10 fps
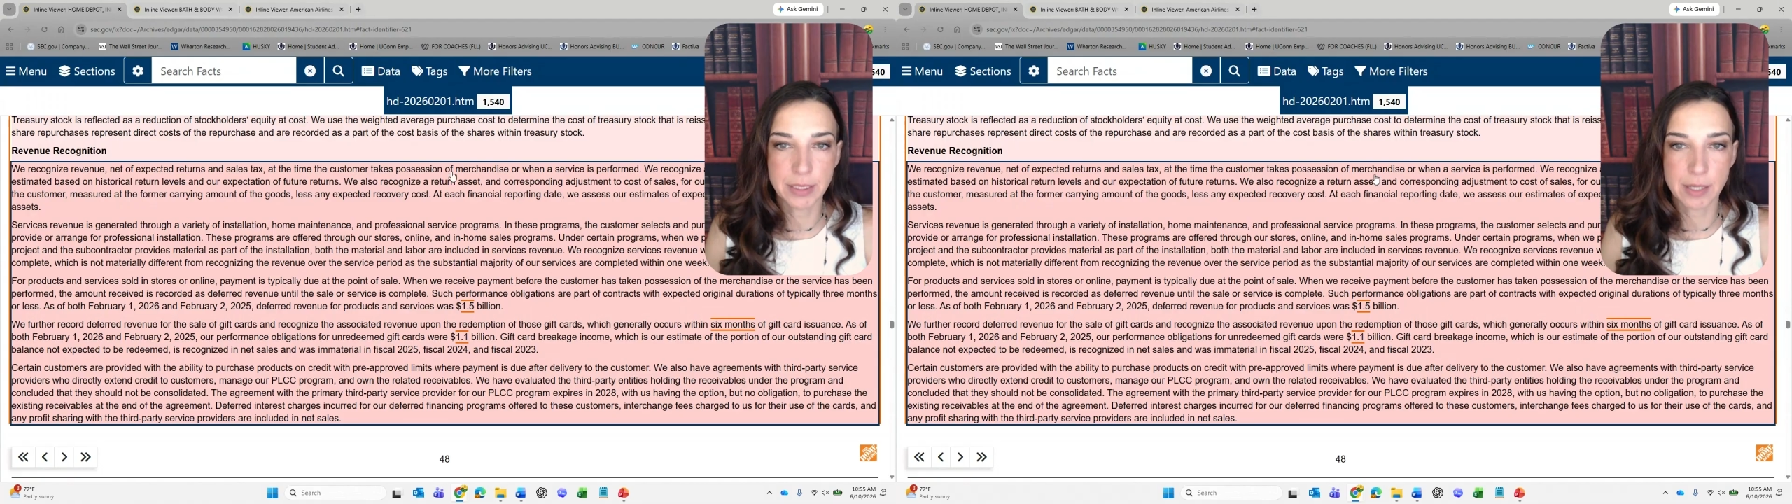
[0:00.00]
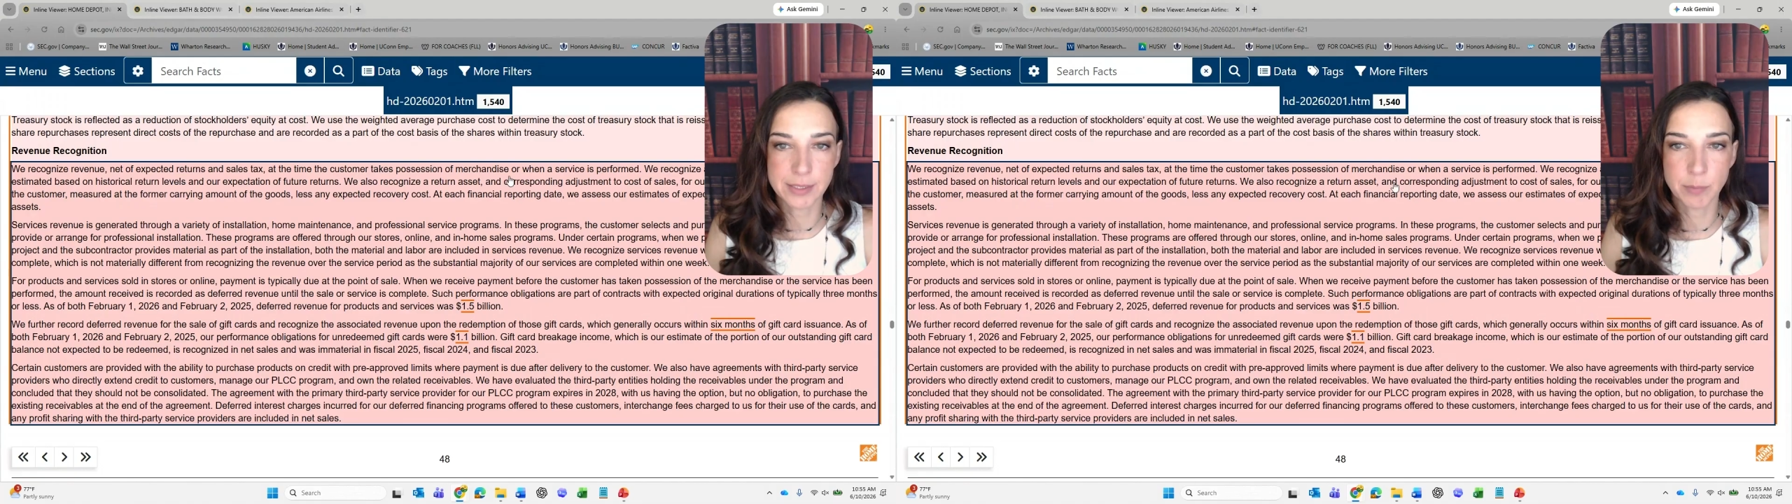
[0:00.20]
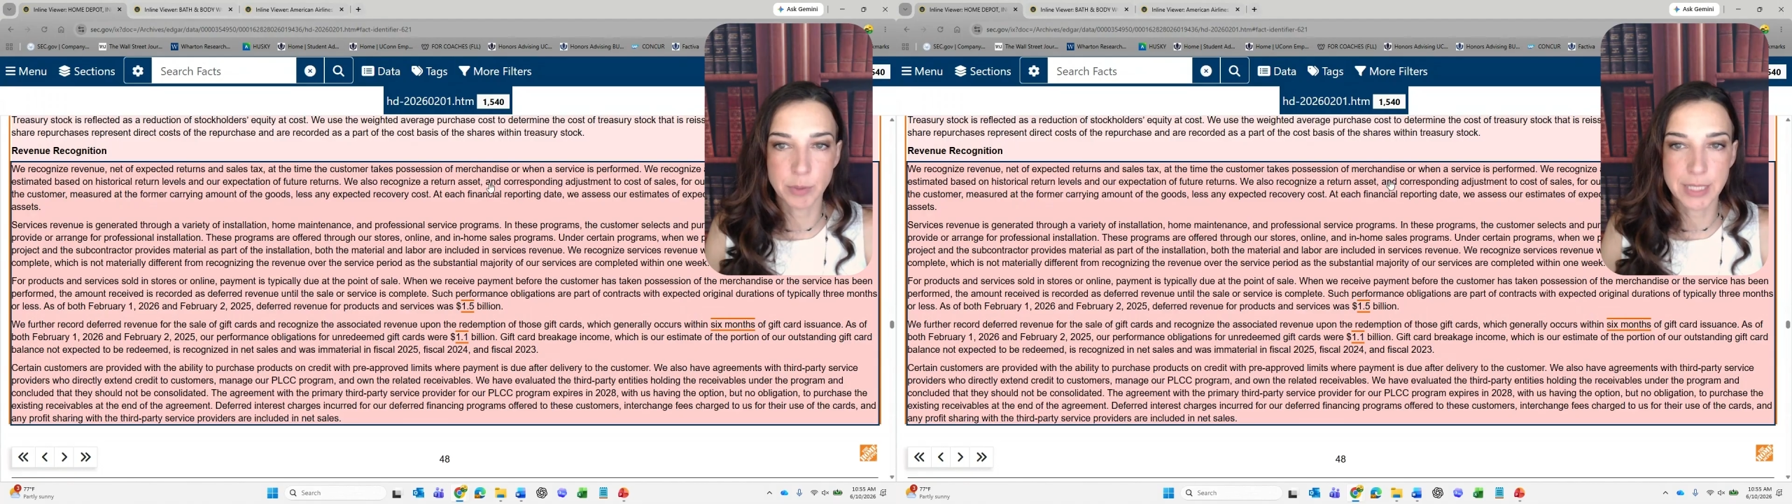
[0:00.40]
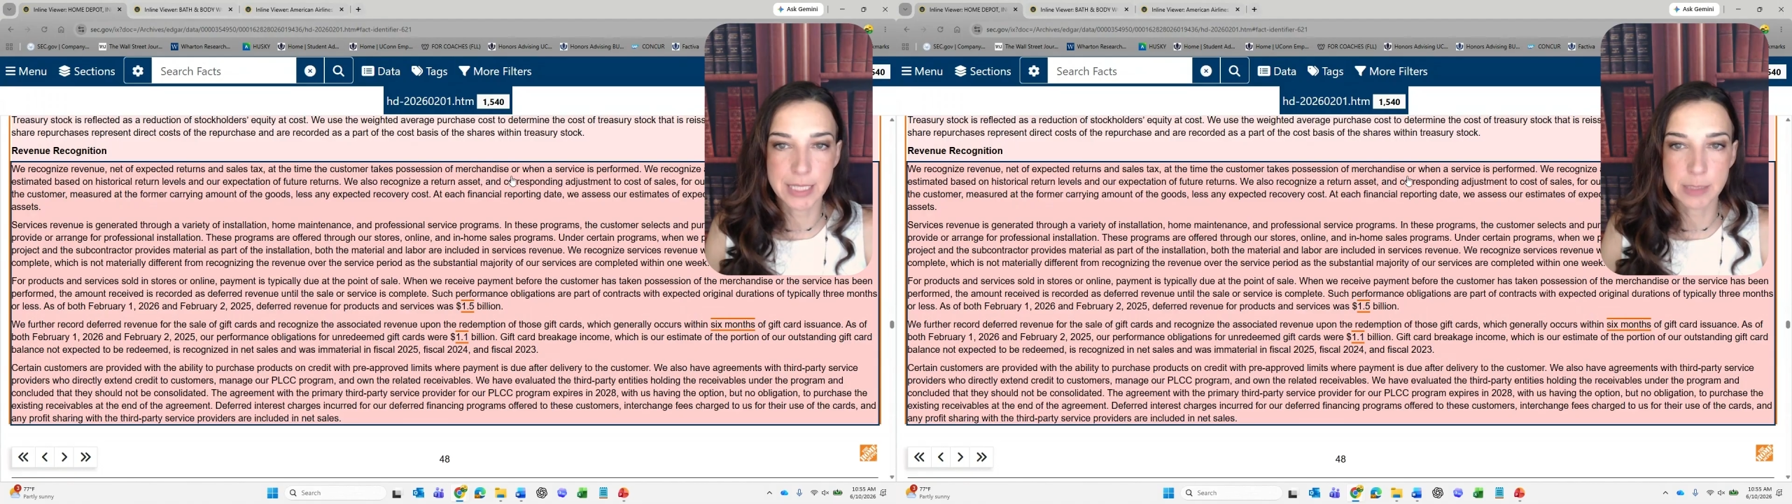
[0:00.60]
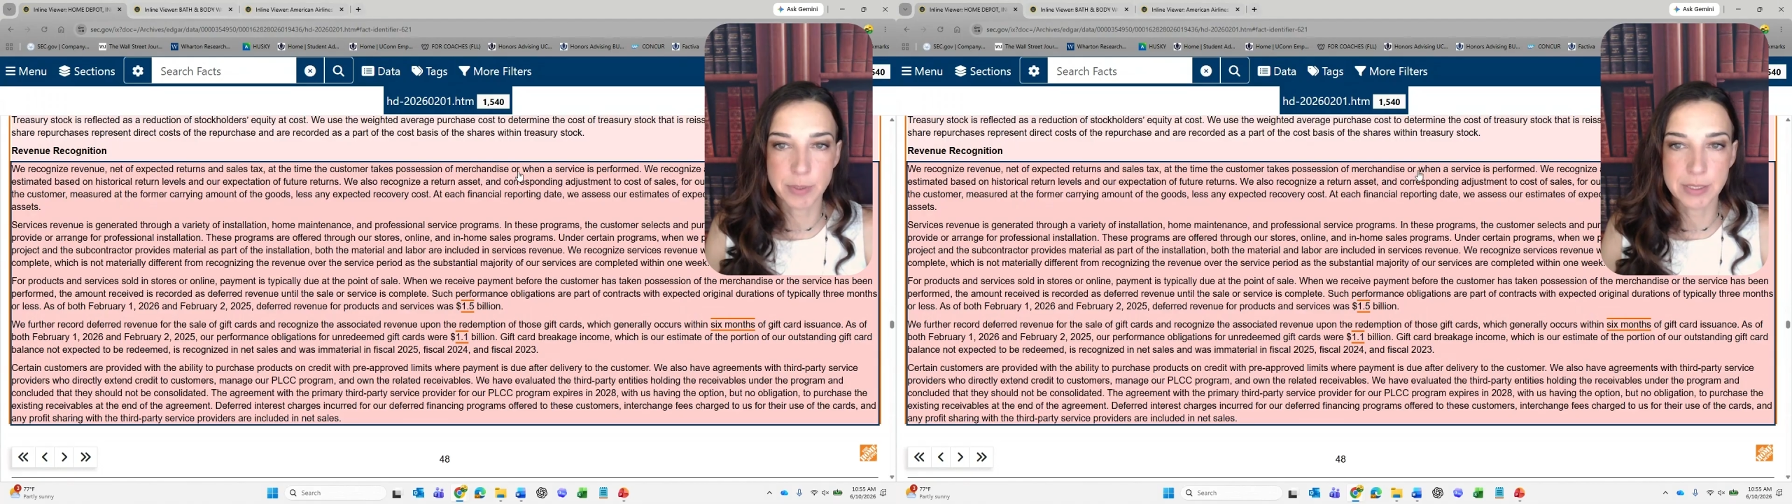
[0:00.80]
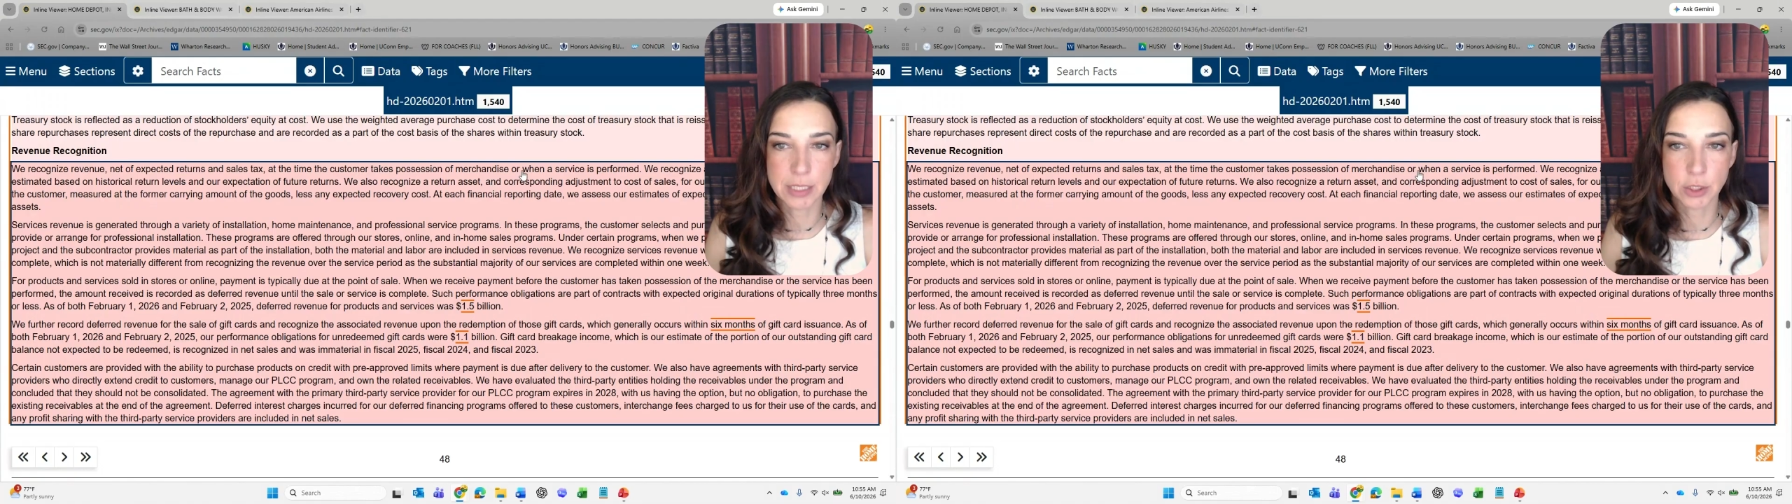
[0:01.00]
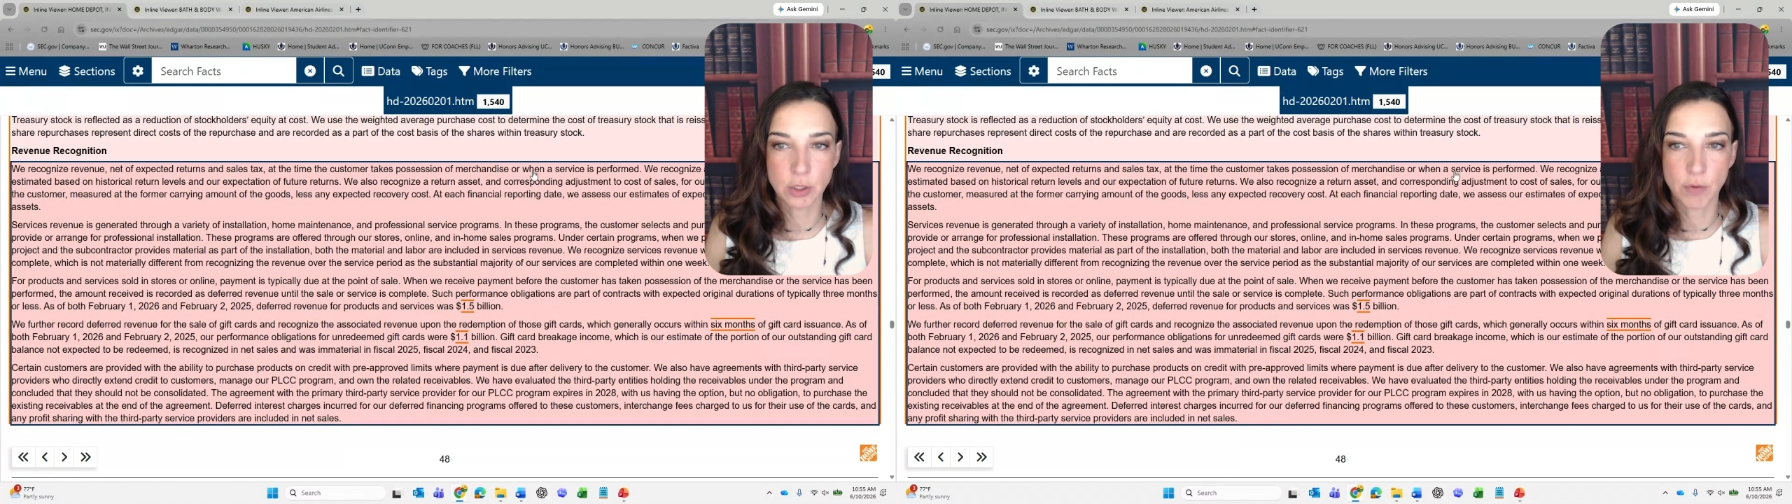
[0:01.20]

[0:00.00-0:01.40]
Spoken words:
the customer takes possession